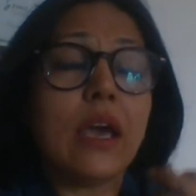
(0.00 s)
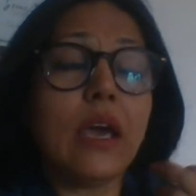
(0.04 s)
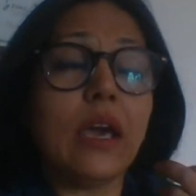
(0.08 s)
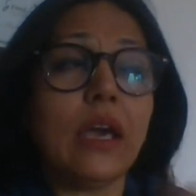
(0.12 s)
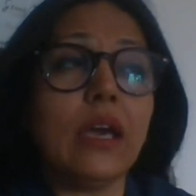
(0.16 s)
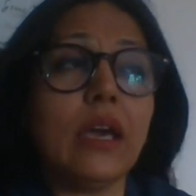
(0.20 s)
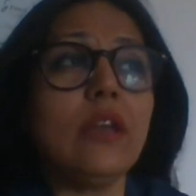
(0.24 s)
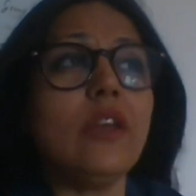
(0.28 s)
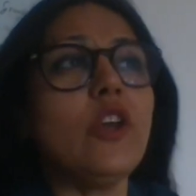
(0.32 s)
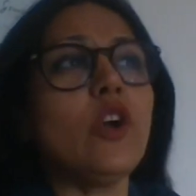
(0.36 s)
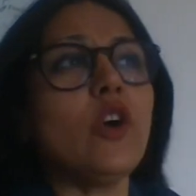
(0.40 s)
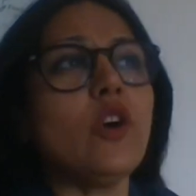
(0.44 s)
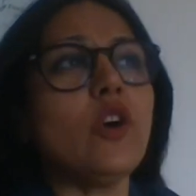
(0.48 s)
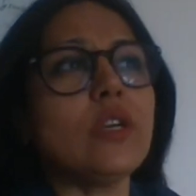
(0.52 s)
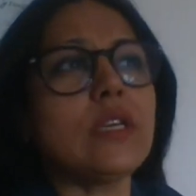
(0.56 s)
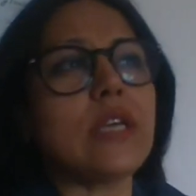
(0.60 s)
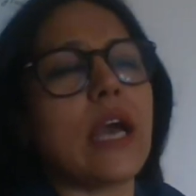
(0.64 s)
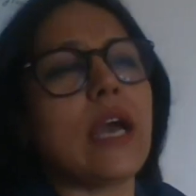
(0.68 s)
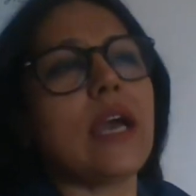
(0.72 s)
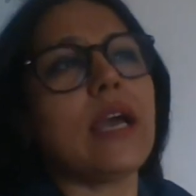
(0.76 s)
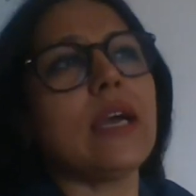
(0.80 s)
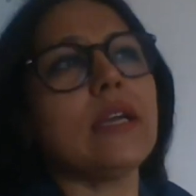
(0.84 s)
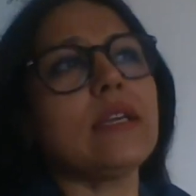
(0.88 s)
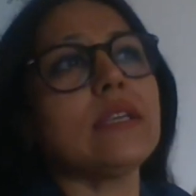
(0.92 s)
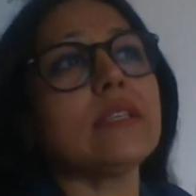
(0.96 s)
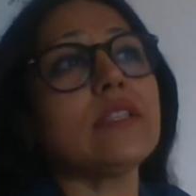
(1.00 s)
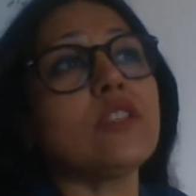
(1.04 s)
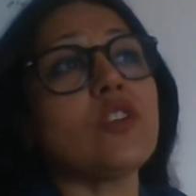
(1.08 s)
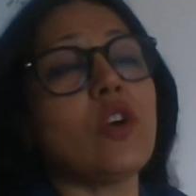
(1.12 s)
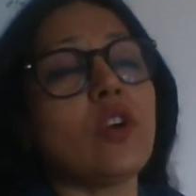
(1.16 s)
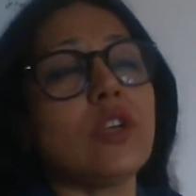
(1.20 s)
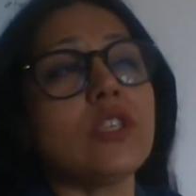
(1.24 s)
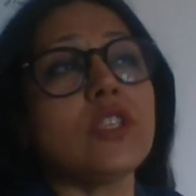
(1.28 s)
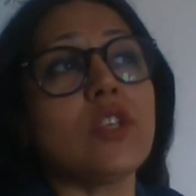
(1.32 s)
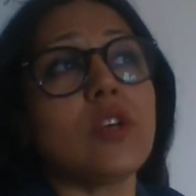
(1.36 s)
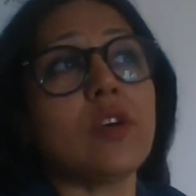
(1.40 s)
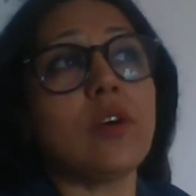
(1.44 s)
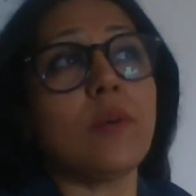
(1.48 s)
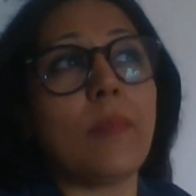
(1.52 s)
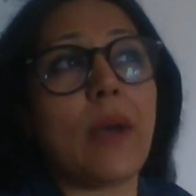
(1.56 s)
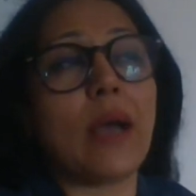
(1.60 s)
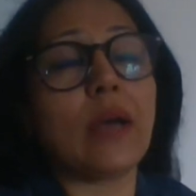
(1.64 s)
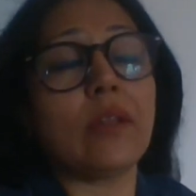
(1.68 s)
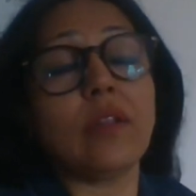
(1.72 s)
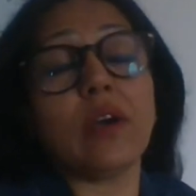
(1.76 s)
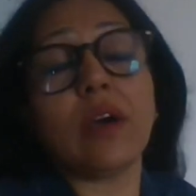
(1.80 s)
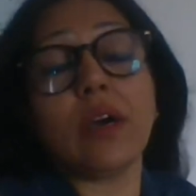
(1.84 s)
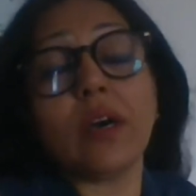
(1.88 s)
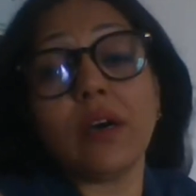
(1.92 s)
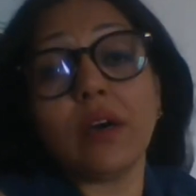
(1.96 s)
in your diet it's also
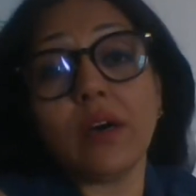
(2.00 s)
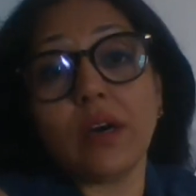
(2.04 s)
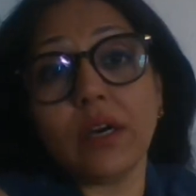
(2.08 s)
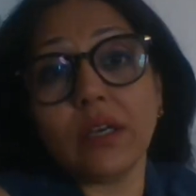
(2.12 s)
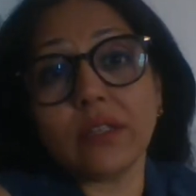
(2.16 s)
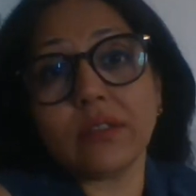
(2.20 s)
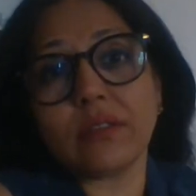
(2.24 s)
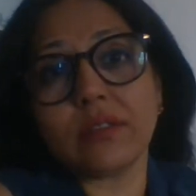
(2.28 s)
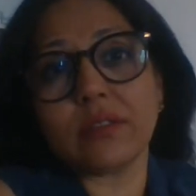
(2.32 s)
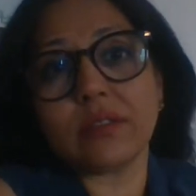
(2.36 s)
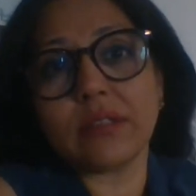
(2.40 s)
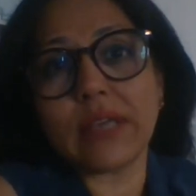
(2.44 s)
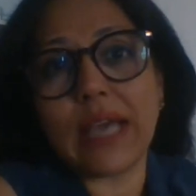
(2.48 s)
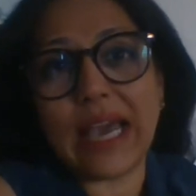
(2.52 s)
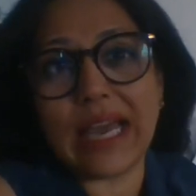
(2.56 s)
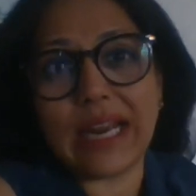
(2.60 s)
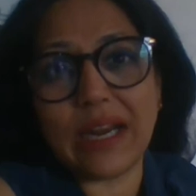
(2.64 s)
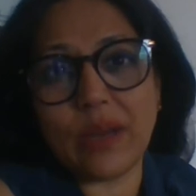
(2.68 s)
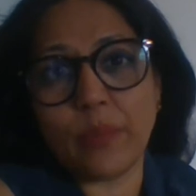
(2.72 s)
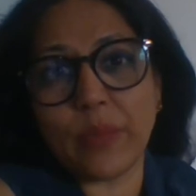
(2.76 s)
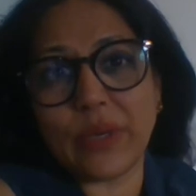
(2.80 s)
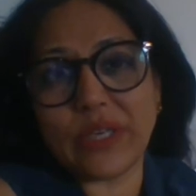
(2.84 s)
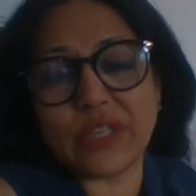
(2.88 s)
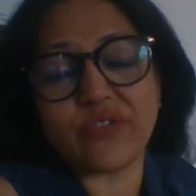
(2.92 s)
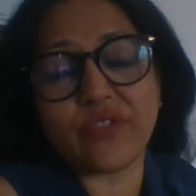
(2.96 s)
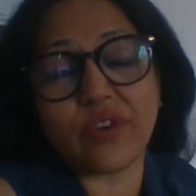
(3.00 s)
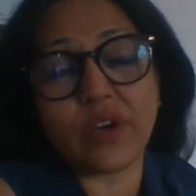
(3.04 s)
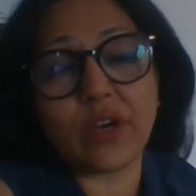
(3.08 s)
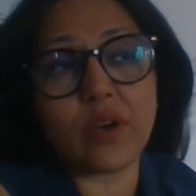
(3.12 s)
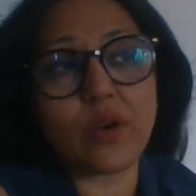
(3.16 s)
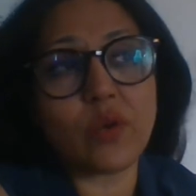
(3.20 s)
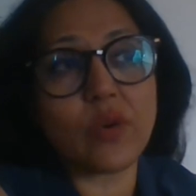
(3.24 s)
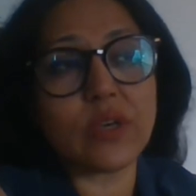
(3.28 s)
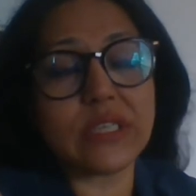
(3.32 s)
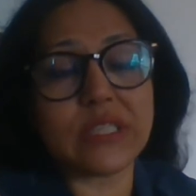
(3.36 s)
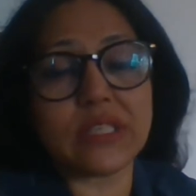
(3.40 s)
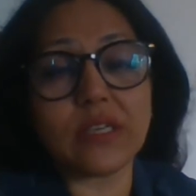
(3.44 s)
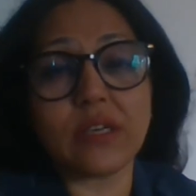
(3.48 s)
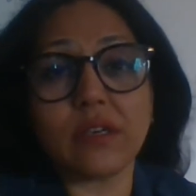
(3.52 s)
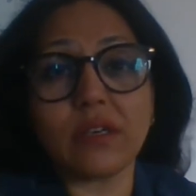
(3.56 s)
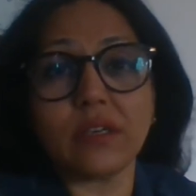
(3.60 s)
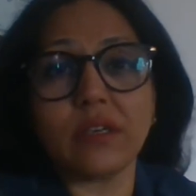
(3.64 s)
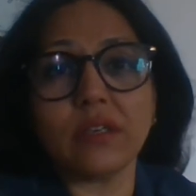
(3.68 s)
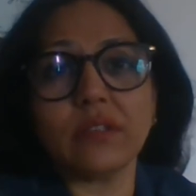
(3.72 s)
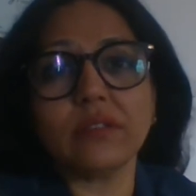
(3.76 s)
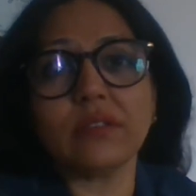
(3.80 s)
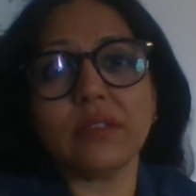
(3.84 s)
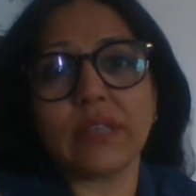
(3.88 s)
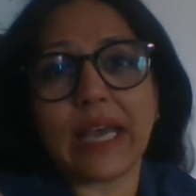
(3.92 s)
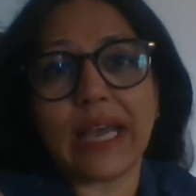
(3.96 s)
about the earth element virgo is the
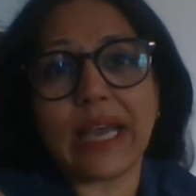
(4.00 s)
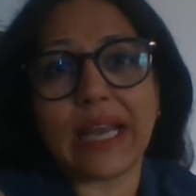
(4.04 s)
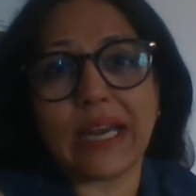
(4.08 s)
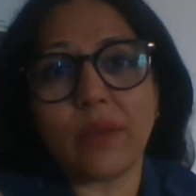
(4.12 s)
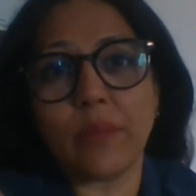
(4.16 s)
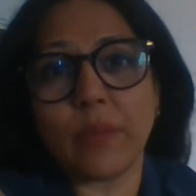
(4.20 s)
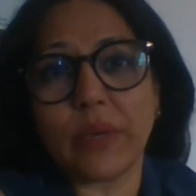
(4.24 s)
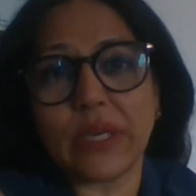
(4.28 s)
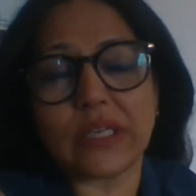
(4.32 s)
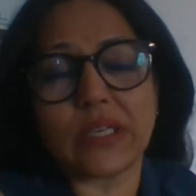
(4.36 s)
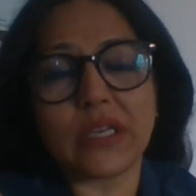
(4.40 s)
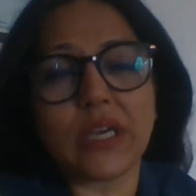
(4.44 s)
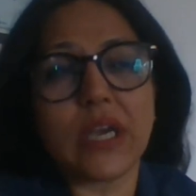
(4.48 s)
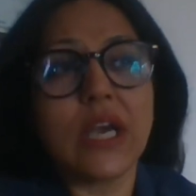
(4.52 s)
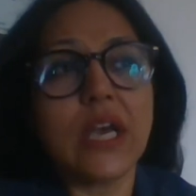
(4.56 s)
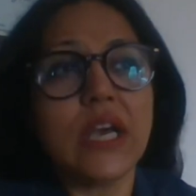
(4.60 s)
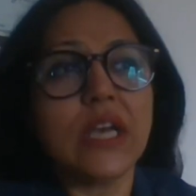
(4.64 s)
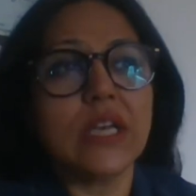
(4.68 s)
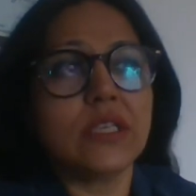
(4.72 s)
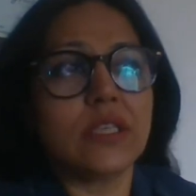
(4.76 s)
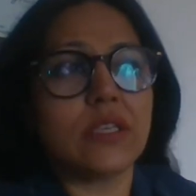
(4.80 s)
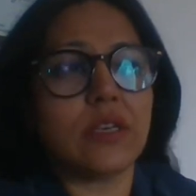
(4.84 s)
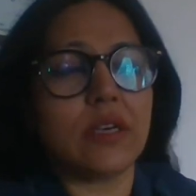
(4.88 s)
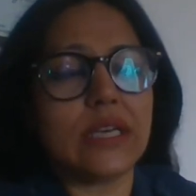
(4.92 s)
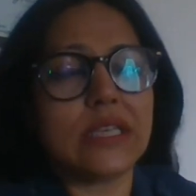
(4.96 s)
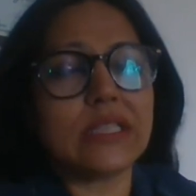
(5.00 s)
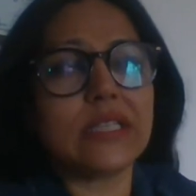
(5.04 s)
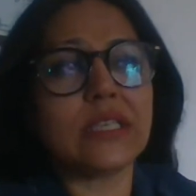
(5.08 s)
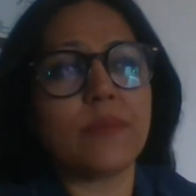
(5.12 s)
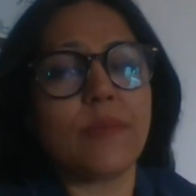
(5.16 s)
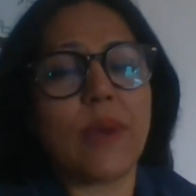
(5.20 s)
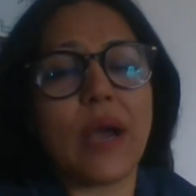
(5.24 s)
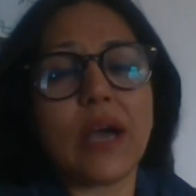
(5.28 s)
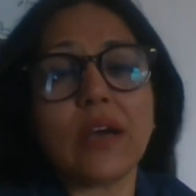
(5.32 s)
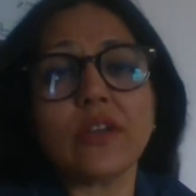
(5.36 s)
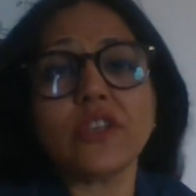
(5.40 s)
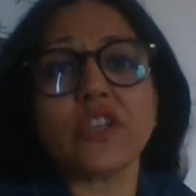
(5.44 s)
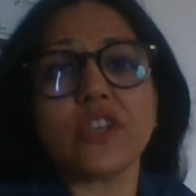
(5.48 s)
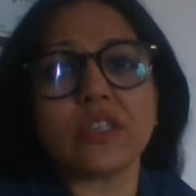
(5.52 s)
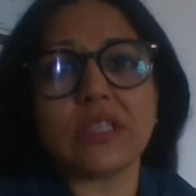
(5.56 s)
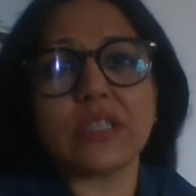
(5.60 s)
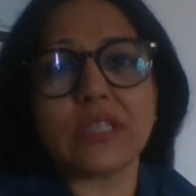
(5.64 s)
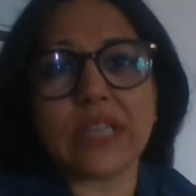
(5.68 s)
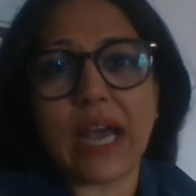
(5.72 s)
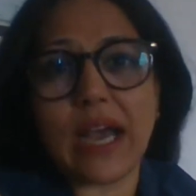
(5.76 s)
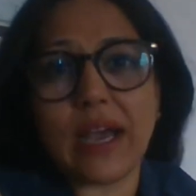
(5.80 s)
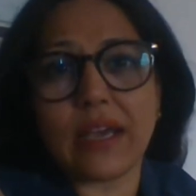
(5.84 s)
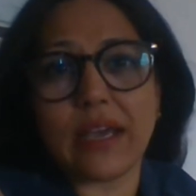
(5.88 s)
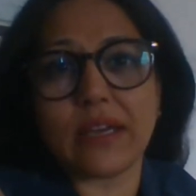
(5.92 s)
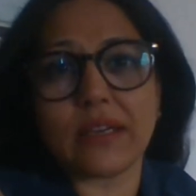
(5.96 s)
earth element so it's about your
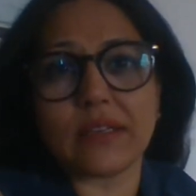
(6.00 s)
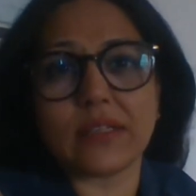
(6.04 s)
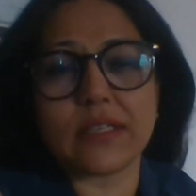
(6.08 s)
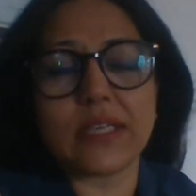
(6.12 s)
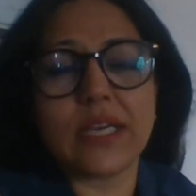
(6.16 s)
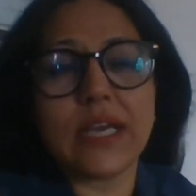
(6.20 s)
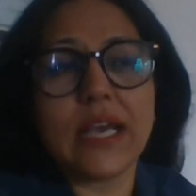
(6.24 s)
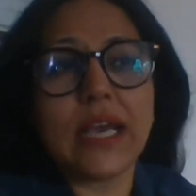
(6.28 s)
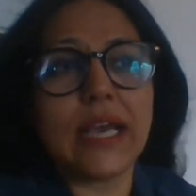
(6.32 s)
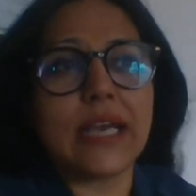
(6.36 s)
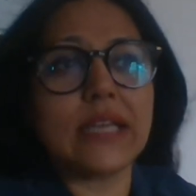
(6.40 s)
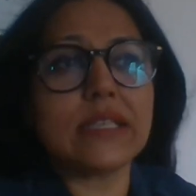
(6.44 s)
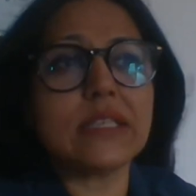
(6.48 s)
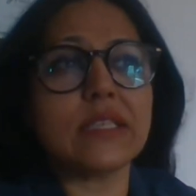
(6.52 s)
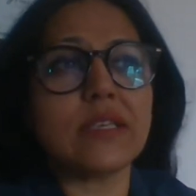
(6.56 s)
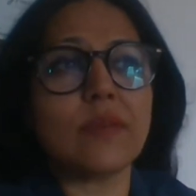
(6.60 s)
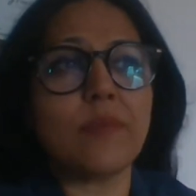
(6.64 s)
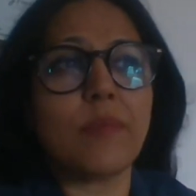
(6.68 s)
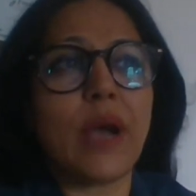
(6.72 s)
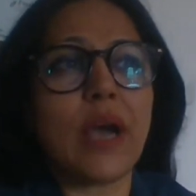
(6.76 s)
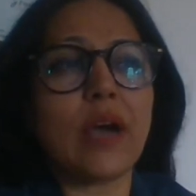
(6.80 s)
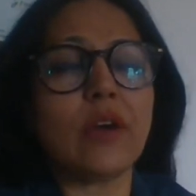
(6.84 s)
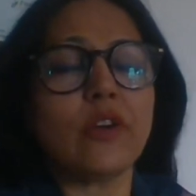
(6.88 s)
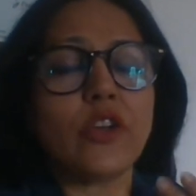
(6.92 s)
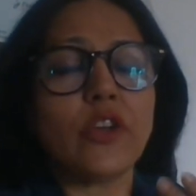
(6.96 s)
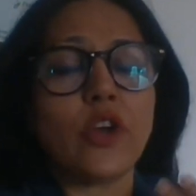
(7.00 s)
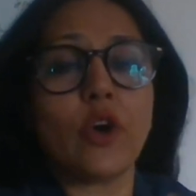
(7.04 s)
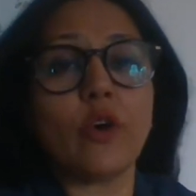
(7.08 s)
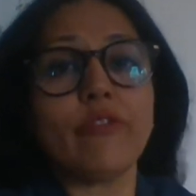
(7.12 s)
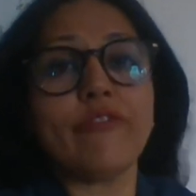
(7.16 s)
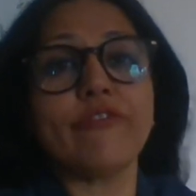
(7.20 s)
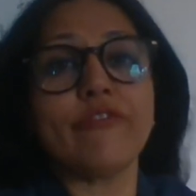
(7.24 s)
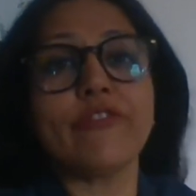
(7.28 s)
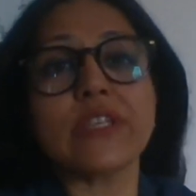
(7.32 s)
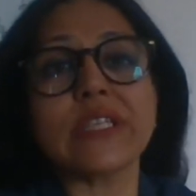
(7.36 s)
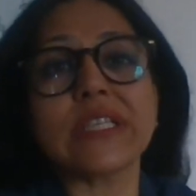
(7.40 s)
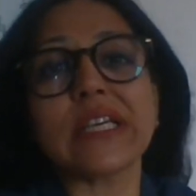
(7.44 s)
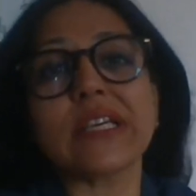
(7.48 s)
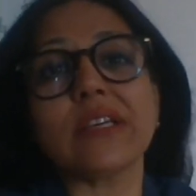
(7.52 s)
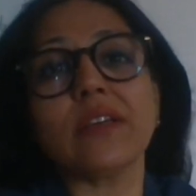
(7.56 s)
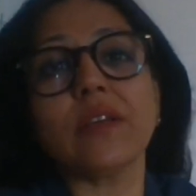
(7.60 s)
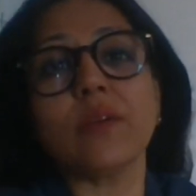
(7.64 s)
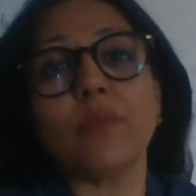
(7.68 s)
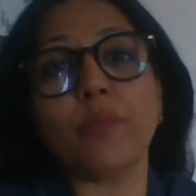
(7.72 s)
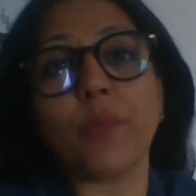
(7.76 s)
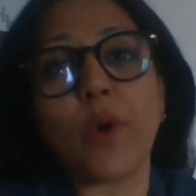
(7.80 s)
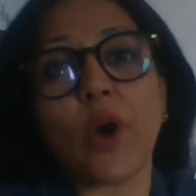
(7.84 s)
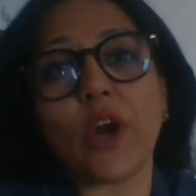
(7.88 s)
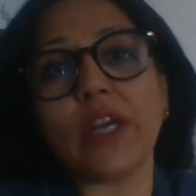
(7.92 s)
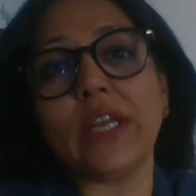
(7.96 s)
diet it's about your physical
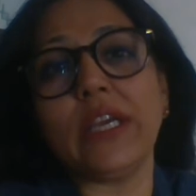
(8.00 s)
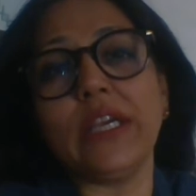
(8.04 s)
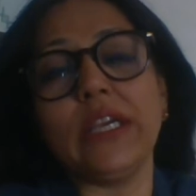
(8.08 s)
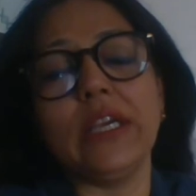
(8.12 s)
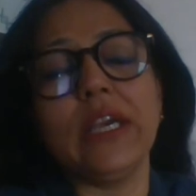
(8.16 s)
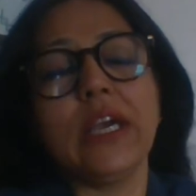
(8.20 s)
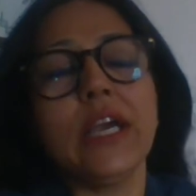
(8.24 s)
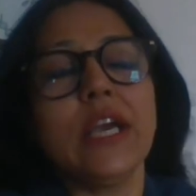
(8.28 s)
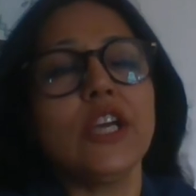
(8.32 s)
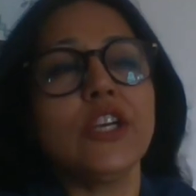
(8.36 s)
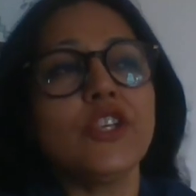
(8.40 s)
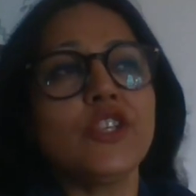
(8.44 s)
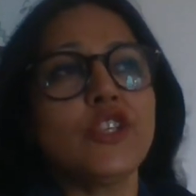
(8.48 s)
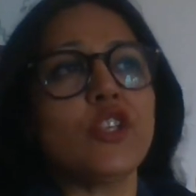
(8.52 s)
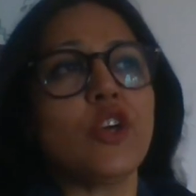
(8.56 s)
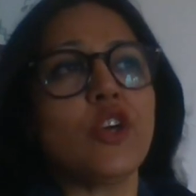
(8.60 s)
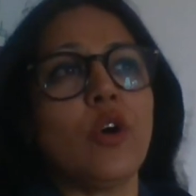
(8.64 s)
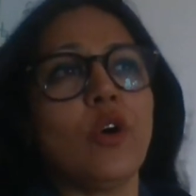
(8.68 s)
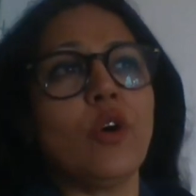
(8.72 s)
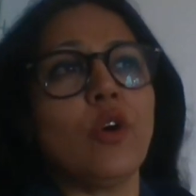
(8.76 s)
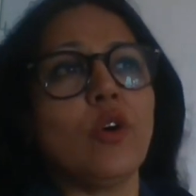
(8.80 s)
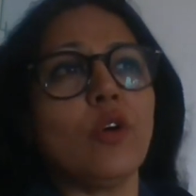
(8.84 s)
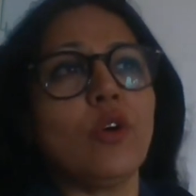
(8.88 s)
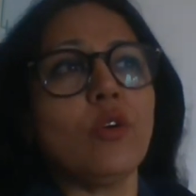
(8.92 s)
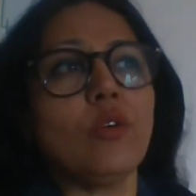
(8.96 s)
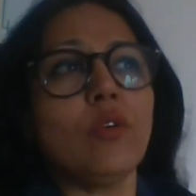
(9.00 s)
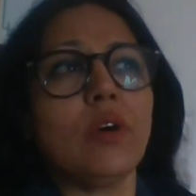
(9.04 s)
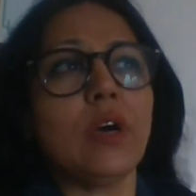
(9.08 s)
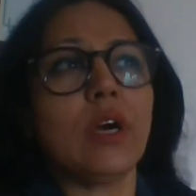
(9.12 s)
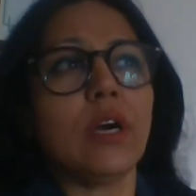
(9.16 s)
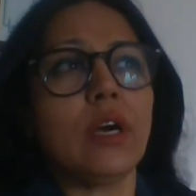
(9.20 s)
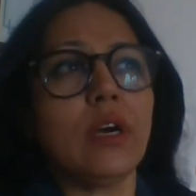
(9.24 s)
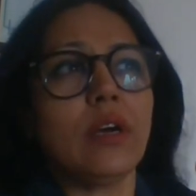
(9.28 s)
body so